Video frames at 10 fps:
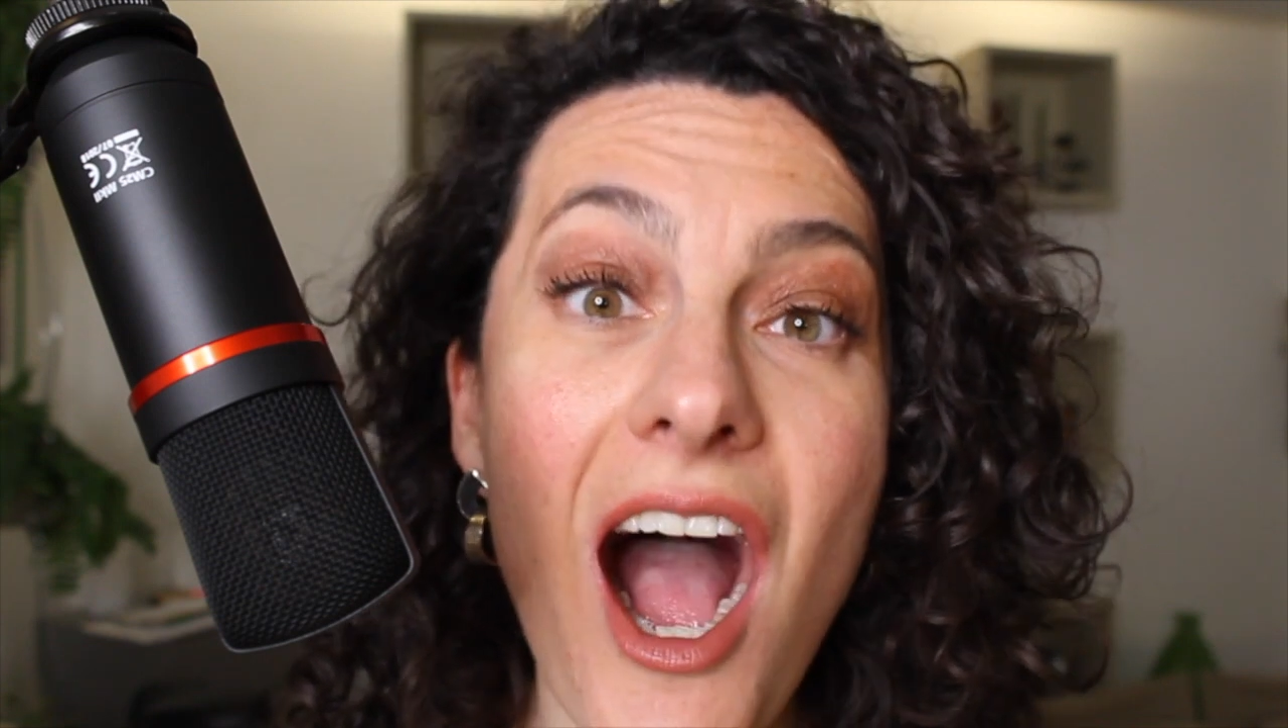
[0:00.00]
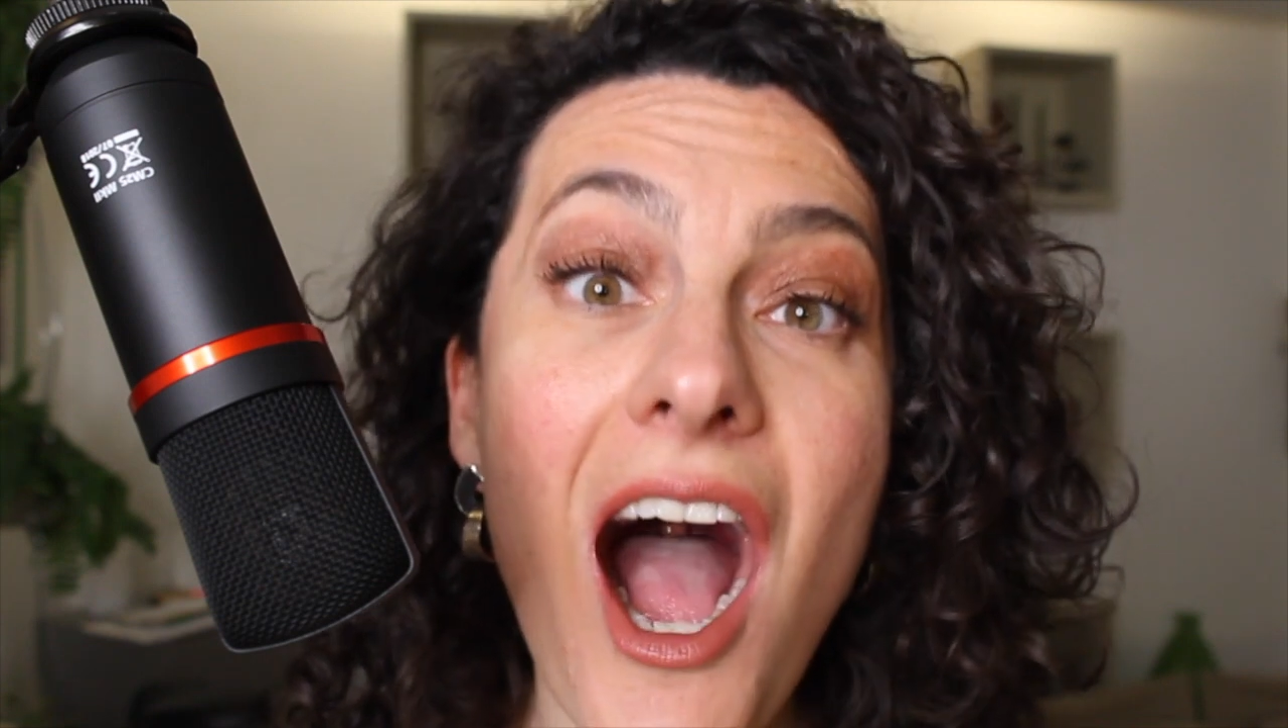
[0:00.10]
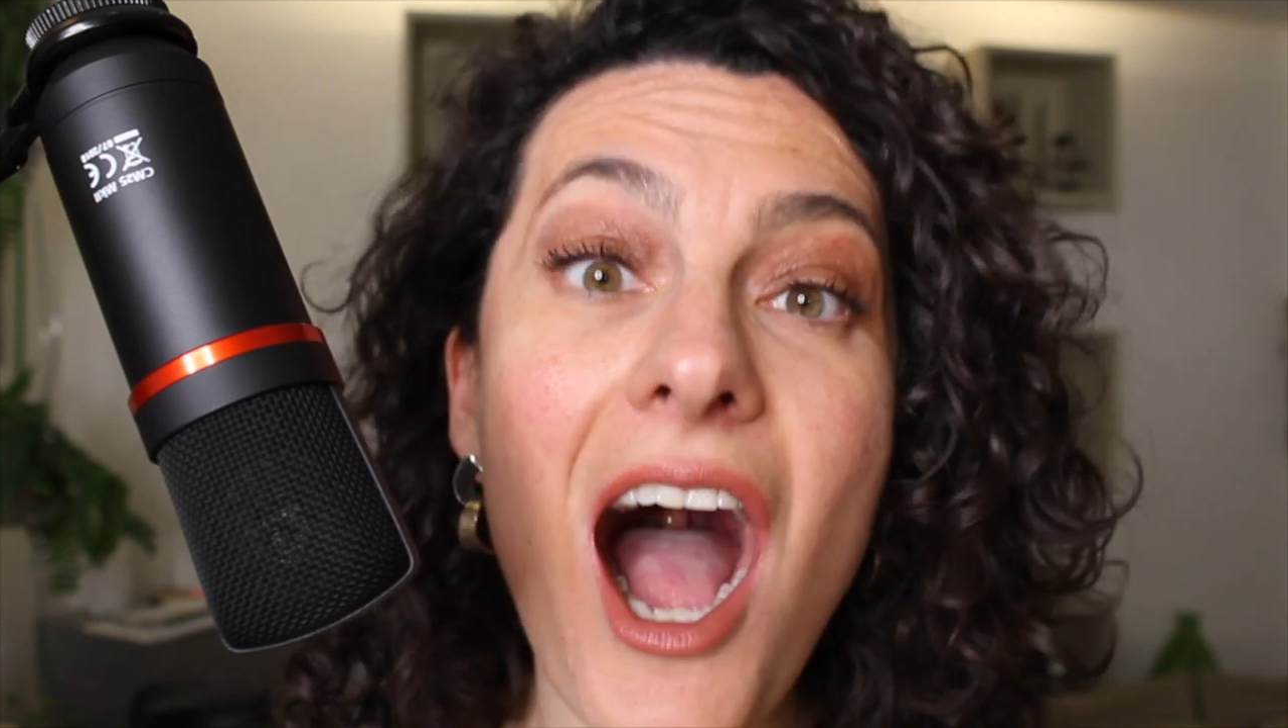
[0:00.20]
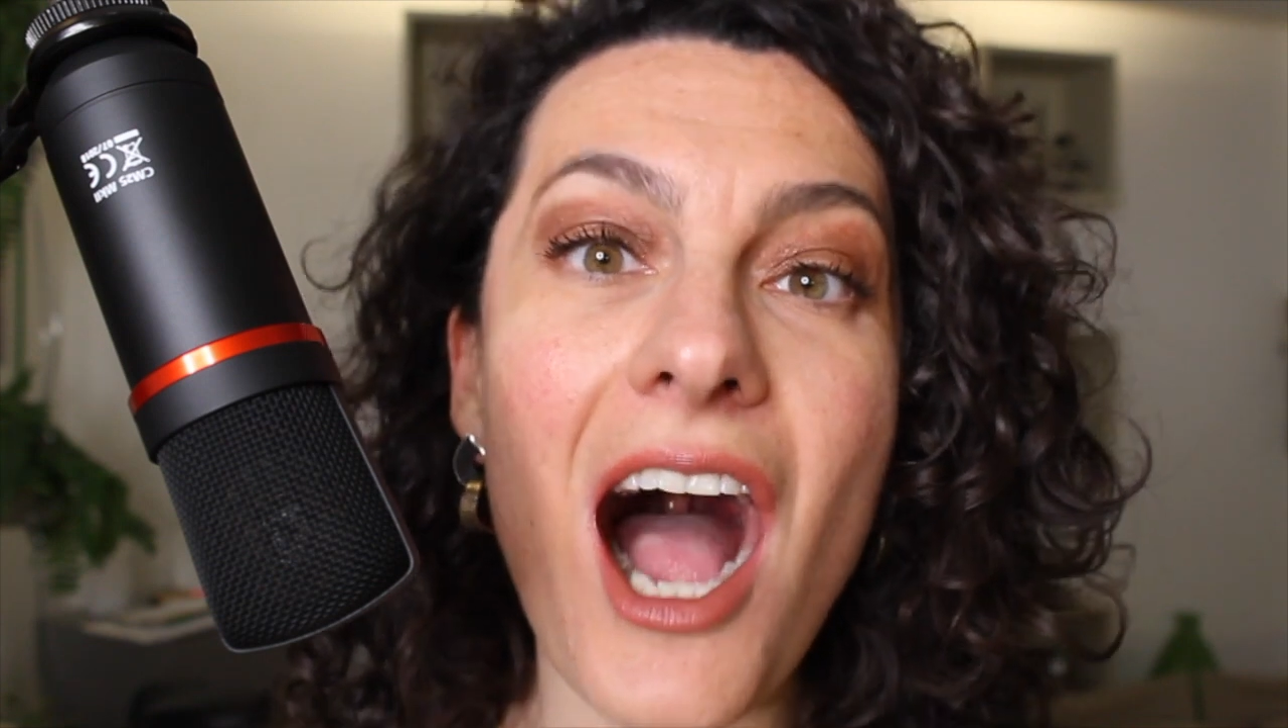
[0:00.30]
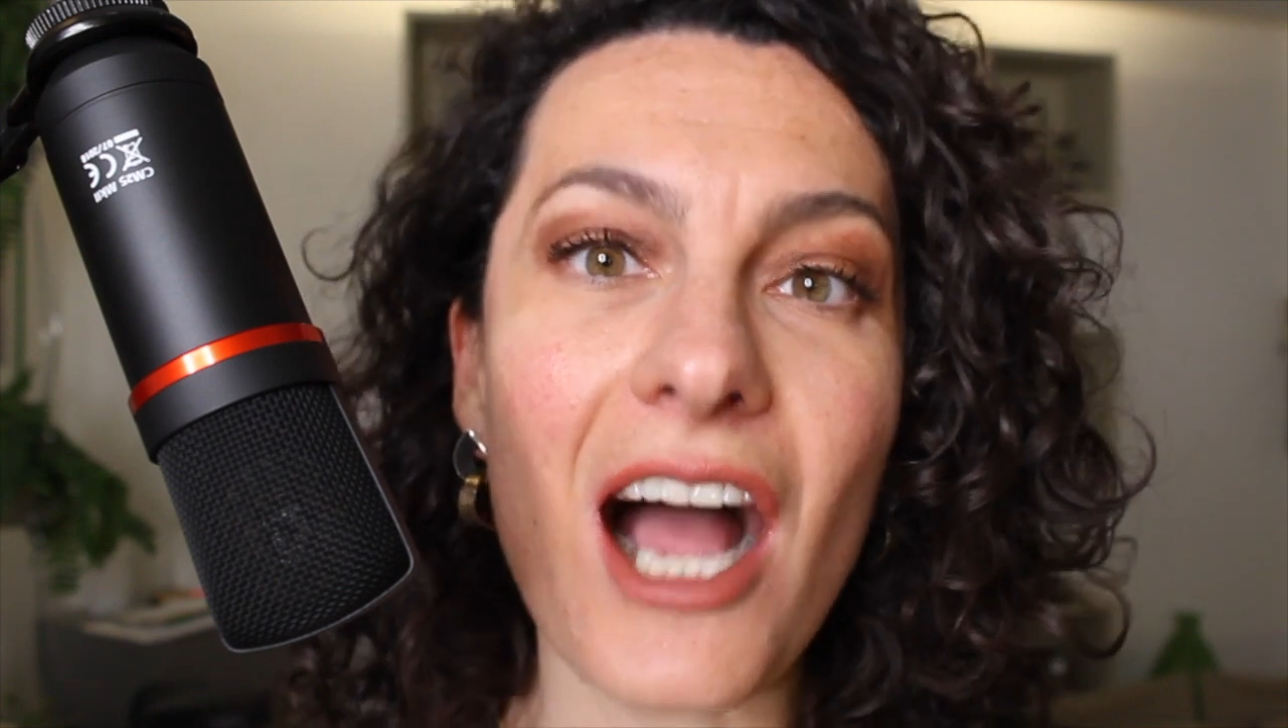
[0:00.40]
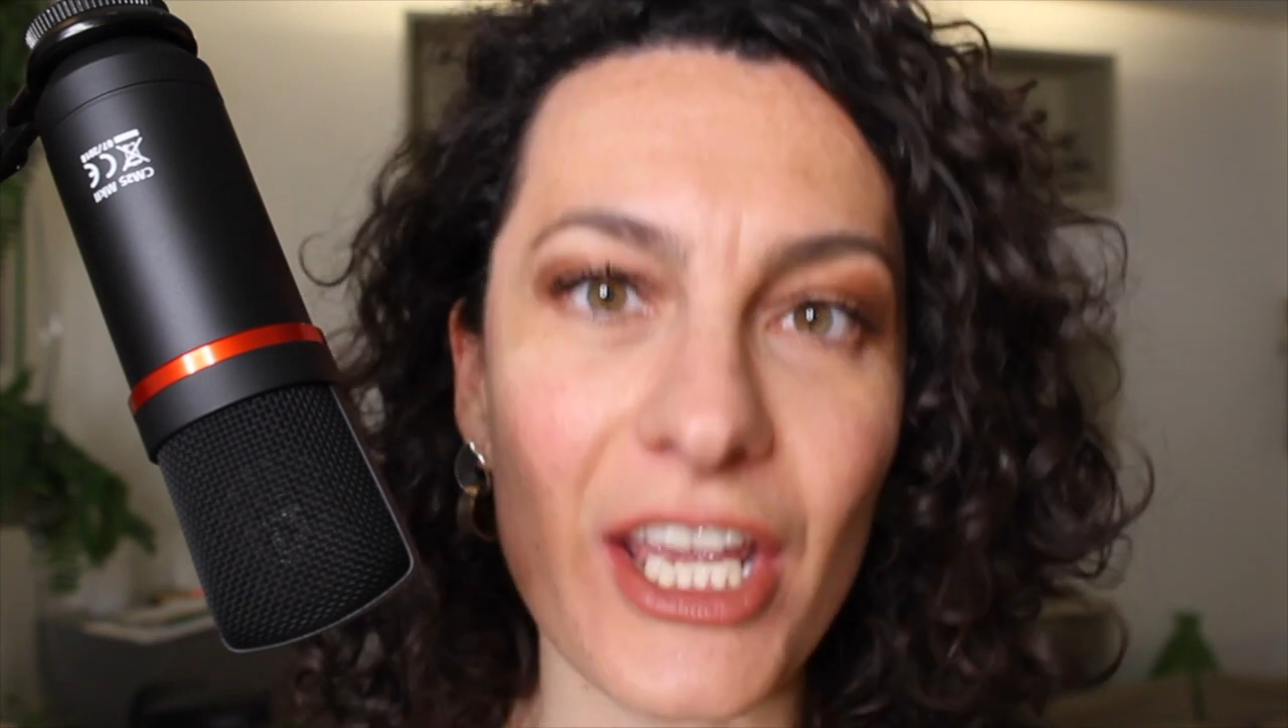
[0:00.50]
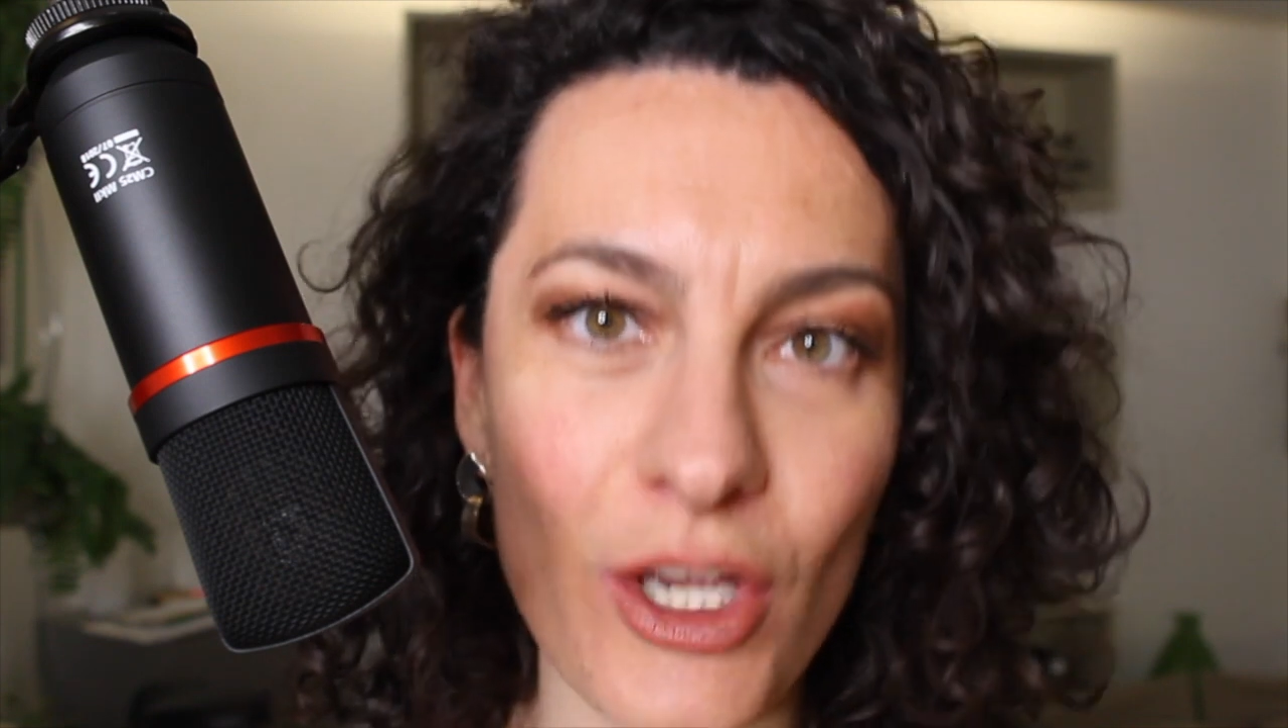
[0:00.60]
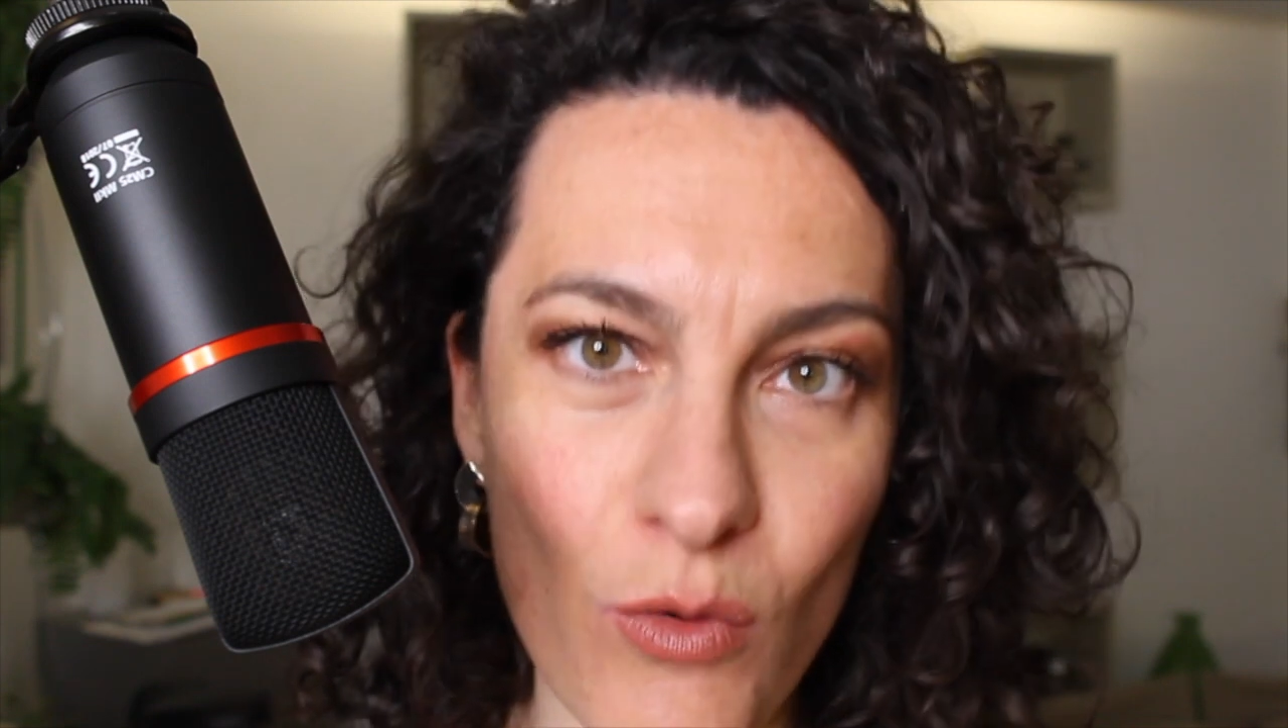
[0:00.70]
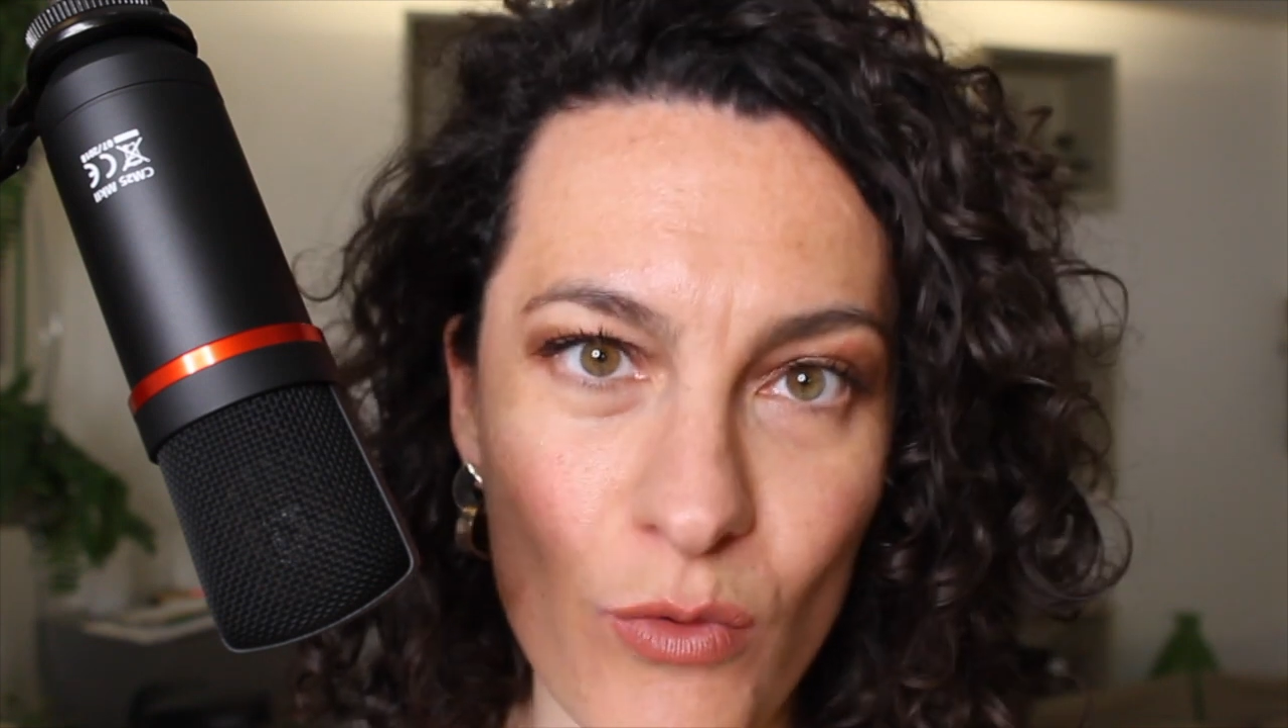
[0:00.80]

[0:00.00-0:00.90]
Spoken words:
I